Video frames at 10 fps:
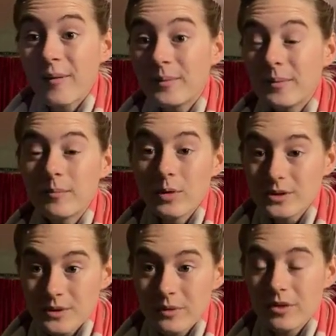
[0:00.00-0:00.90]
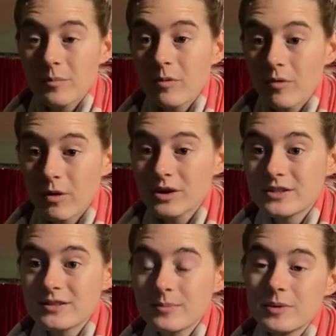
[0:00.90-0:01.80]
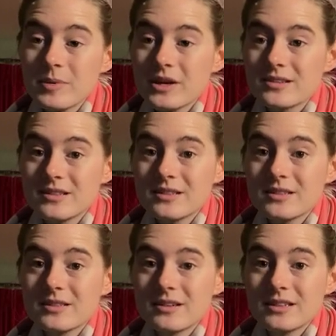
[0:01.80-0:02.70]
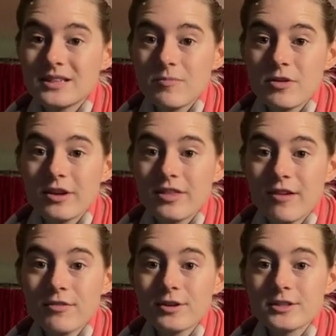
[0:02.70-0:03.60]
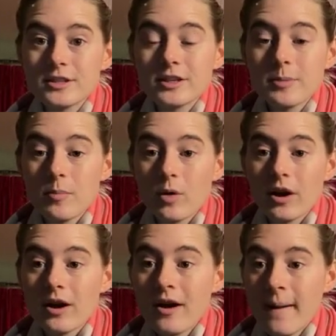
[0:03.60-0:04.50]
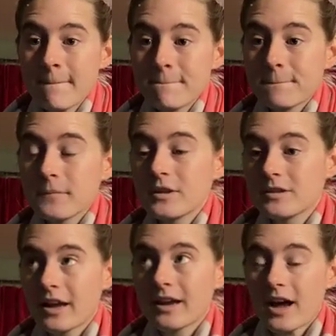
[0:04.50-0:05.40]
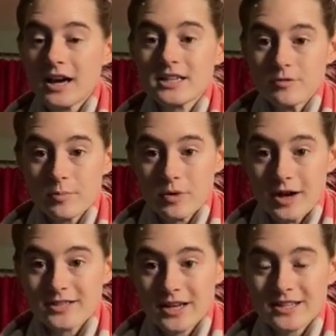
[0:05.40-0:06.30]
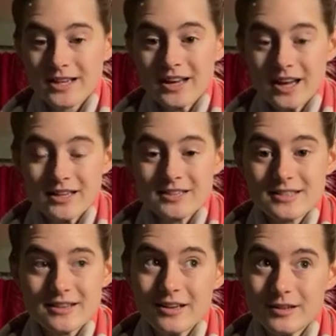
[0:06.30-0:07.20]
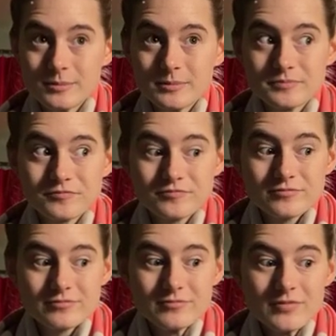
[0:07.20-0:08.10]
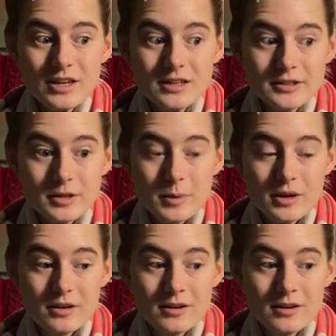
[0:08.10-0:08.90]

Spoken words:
more so than before, simply because it's something that feels a little bit more like active processing, and it's a little bit